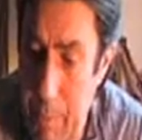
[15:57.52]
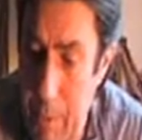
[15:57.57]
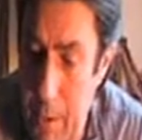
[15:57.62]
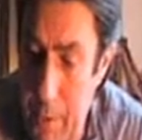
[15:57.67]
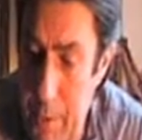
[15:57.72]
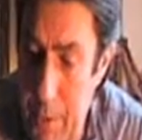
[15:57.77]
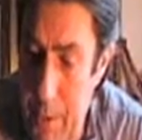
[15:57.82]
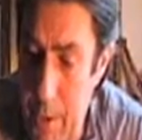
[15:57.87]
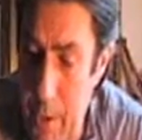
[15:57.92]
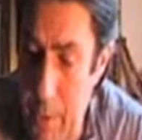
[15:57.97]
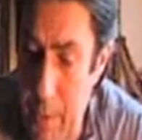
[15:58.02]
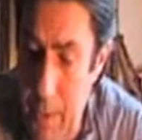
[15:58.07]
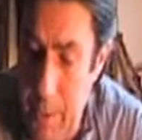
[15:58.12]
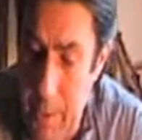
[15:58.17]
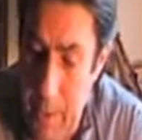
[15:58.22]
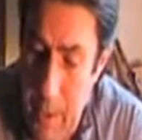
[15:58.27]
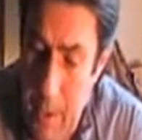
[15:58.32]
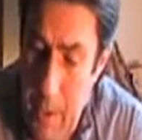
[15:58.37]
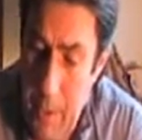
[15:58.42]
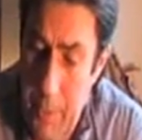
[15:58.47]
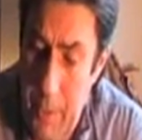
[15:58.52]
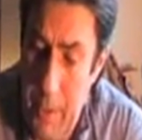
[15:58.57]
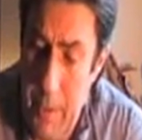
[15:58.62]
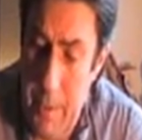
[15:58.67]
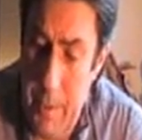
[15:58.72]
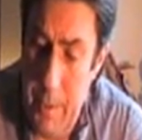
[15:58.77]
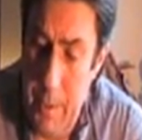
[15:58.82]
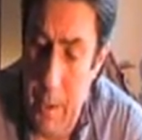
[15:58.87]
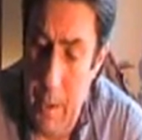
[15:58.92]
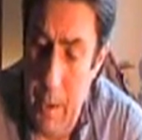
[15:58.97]
plants like this,
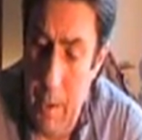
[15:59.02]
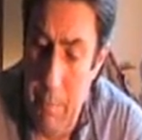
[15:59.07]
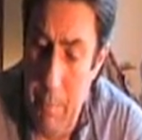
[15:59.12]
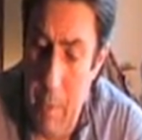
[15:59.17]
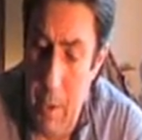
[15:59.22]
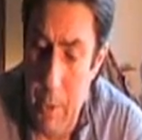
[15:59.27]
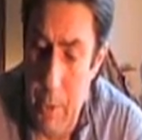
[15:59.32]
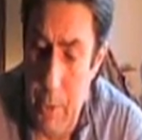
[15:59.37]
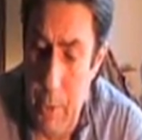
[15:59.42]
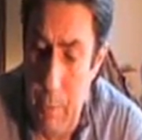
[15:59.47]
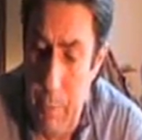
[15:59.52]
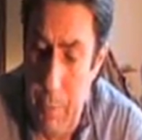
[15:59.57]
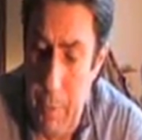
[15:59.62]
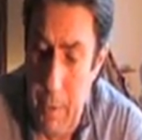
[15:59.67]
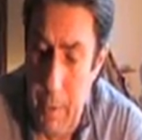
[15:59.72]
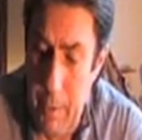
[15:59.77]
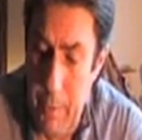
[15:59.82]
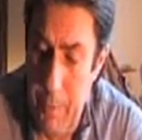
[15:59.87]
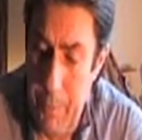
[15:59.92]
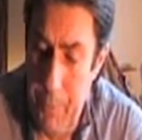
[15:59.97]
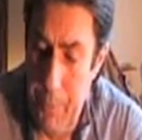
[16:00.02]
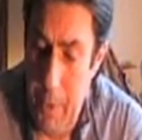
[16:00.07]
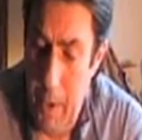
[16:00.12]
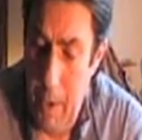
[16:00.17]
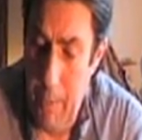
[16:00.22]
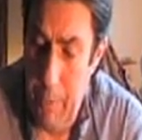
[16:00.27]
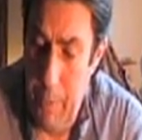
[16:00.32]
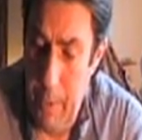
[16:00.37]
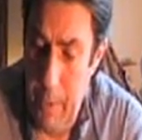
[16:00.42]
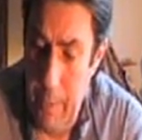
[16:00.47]
these monkshood plant,
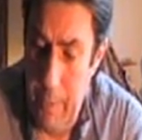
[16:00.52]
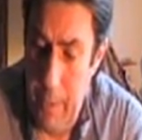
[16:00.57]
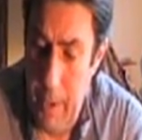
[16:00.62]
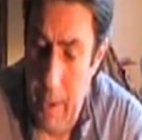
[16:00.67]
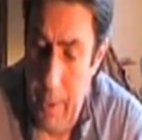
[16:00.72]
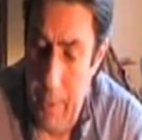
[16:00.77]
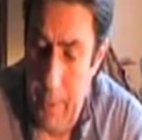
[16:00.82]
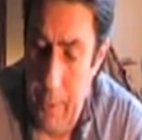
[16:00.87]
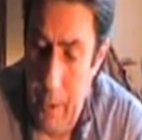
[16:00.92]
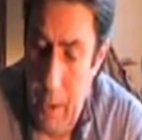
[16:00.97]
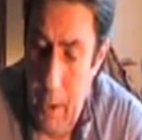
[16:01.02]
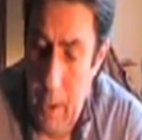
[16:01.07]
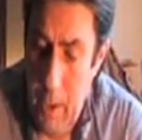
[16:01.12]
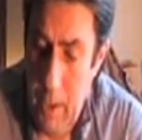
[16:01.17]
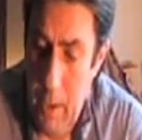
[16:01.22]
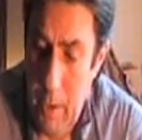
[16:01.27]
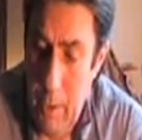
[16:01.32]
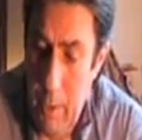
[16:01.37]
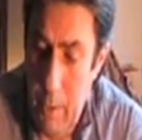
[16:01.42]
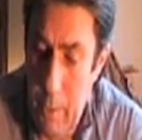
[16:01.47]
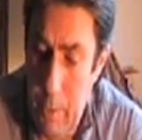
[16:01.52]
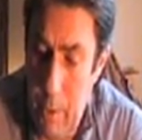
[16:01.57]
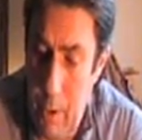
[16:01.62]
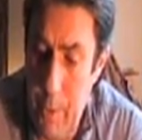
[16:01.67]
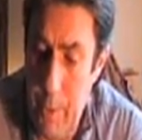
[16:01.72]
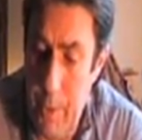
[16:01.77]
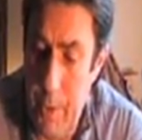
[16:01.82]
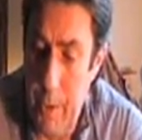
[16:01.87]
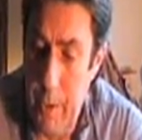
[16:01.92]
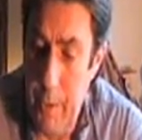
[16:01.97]
a friend of ours
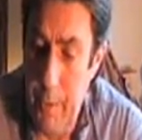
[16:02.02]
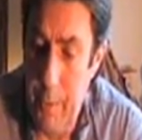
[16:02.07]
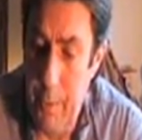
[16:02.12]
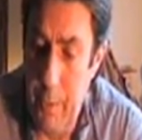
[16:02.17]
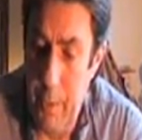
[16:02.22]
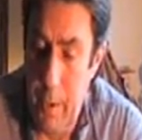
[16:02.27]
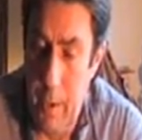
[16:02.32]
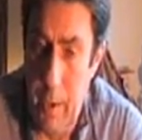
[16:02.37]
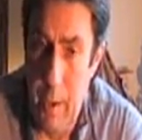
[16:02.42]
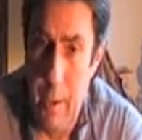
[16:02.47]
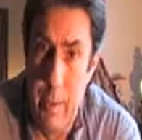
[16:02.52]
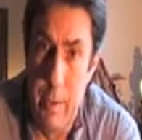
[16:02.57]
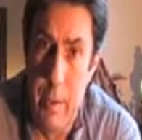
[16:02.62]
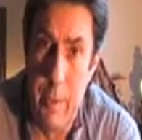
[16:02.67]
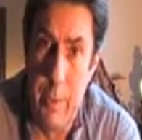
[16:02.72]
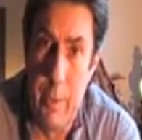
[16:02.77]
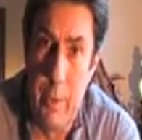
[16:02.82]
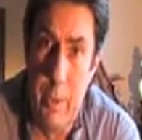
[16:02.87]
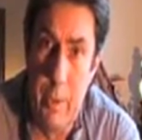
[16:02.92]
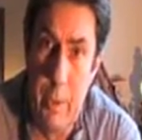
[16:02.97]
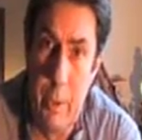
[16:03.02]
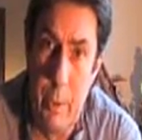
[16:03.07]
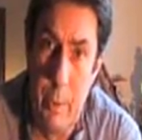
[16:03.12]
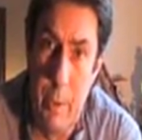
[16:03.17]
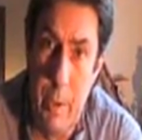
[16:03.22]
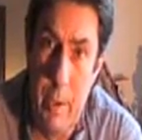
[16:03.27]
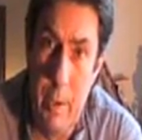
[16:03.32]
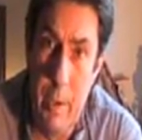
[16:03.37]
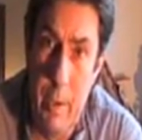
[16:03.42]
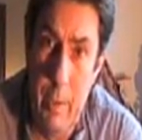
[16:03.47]
grows these in the
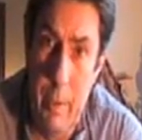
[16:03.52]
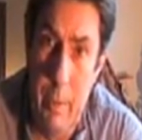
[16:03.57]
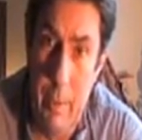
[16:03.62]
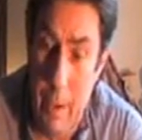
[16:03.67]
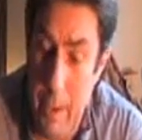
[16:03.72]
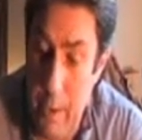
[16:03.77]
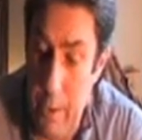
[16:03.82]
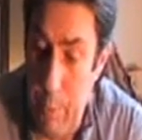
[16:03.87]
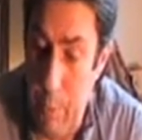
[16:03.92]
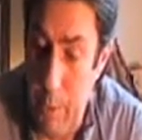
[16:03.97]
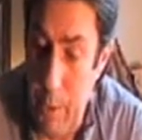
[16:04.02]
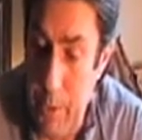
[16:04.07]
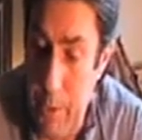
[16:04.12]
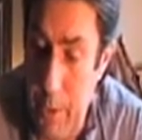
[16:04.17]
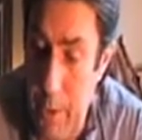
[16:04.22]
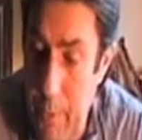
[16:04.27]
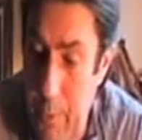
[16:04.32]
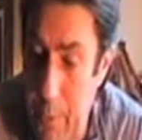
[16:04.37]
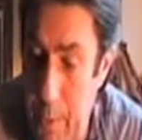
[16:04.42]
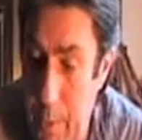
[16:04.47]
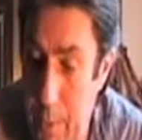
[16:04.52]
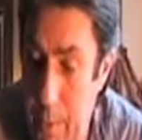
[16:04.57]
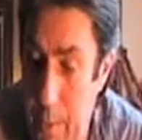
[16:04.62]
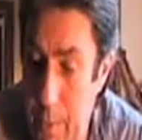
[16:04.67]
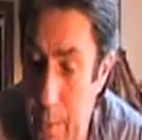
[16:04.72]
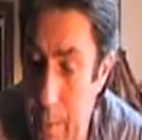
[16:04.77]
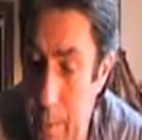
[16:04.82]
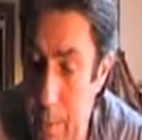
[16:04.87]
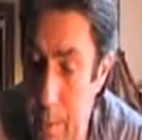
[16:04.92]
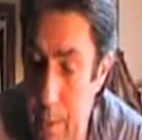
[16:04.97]
circle in Avebury. She lives in the
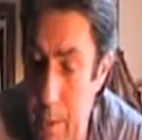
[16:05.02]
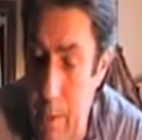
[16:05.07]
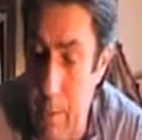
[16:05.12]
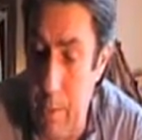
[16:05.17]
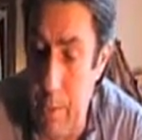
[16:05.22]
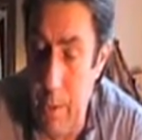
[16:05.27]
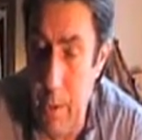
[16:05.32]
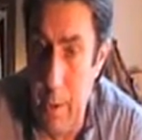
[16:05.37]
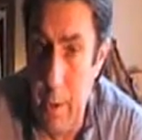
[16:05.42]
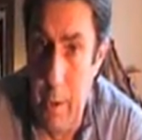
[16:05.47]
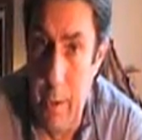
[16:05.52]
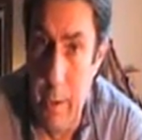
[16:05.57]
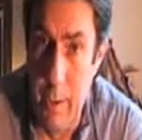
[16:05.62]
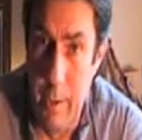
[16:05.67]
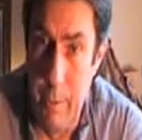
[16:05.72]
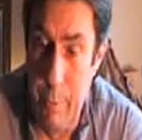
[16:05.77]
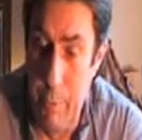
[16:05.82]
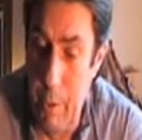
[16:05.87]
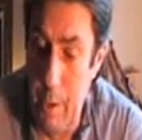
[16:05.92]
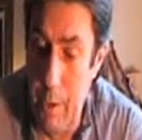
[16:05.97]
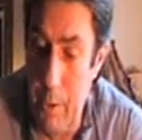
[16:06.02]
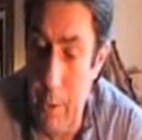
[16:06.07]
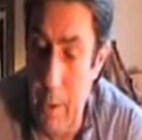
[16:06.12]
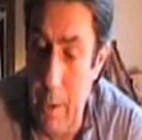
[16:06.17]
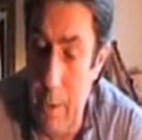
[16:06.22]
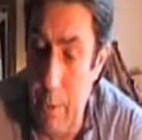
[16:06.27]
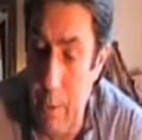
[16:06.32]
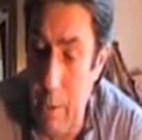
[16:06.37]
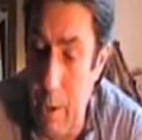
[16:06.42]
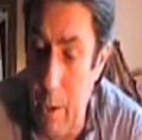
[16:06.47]
stone circle in Avebury, and
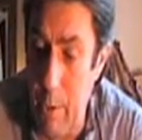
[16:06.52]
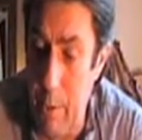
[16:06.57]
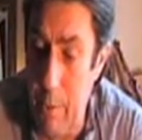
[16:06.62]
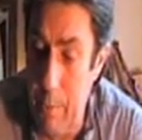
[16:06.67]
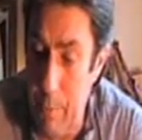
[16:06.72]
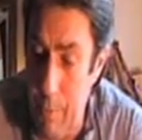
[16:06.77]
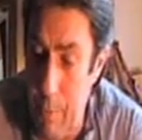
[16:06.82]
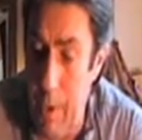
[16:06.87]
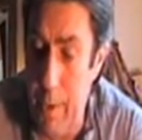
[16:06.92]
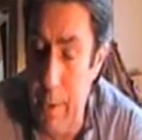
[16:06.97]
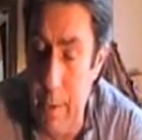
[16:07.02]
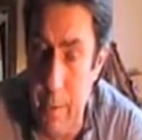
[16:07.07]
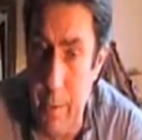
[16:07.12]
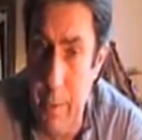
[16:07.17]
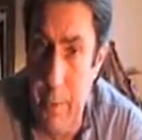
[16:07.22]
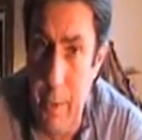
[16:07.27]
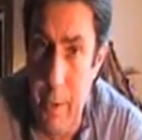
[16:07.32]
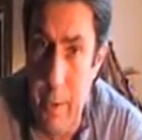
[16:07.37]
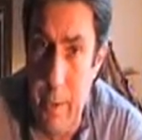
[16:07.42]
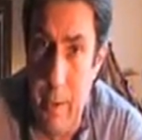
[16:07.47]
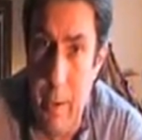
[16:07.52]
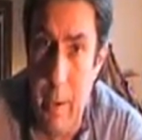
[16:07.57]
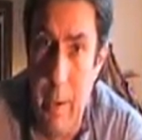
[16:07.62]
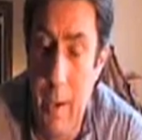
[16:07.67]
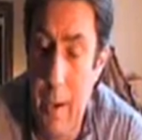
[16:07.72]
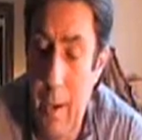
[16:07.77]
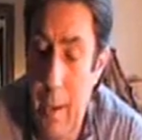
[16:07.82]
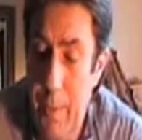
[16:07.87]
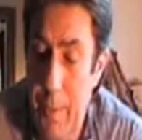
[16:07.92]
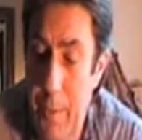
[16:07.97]
these grow right in the centre.
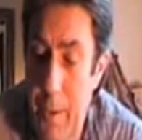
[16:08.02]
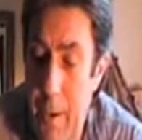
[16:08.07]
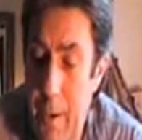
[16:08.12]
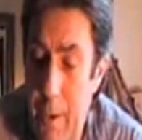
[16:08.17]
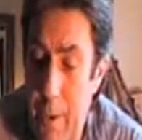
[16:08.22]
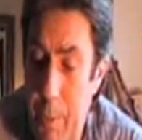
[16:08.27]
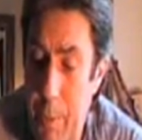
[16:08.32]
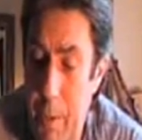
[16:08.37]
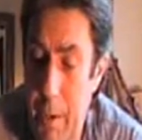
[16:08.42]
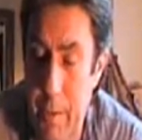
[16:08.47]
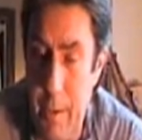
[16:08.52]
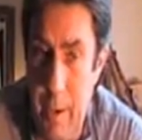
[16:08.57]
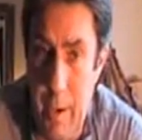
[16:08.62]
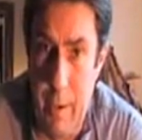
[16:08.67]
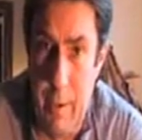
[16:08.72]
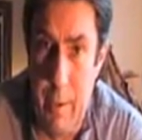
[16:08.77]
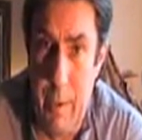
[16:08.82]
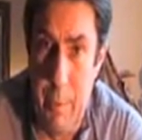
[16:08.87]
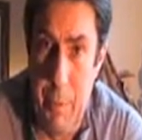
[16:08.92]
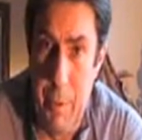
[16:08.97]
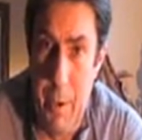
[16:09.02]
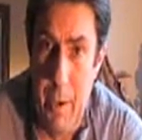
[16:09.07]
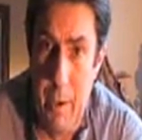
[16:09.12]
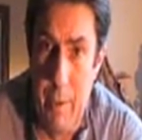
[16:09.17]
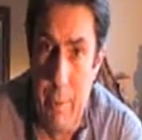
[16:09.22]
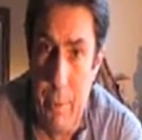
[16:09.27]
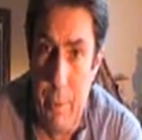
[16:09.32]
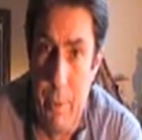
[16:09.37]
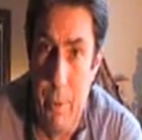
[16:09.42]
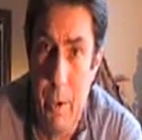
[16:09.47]
They are spectacularly
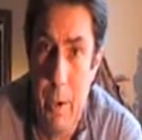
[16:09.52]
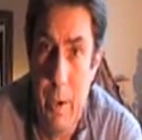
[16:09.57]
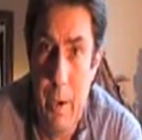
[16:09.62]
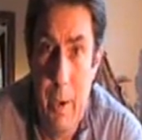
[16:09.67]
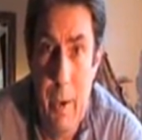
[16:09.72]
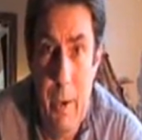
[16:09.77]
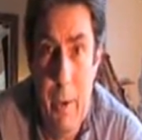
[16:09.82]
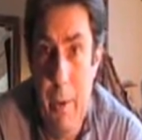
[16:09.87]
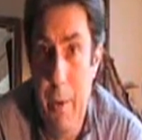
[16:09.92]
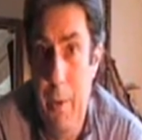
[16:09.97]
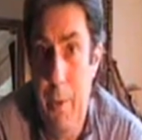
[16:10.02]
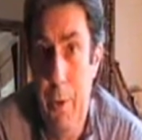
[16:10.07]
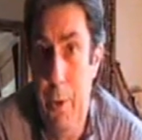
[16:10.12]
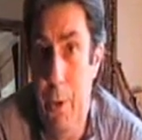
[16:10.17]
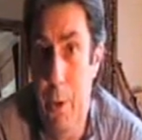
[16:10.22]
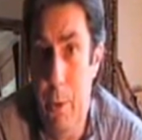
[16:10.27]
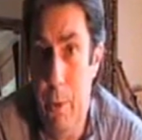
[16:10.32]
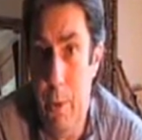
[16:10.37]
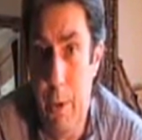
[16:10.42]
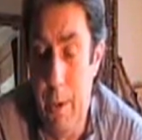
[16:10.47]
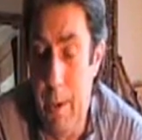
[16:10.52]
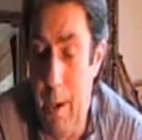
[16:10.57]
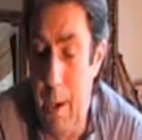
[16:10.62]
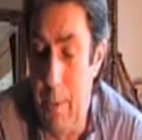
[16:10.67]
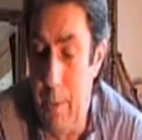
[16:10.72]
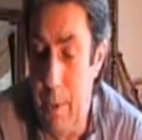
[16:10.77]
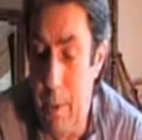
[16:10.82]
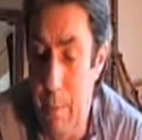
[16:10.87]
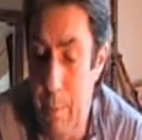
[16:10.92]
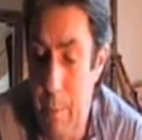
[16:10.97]
powerful. You can
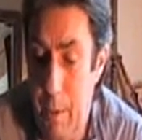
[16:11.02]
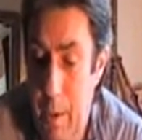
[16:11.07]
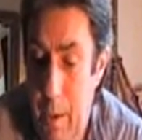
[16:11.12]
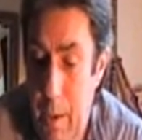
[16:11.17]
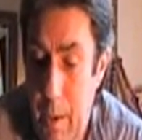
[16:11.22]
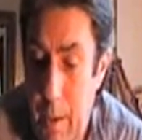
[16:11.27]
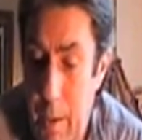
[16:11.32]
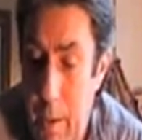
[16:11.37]
get them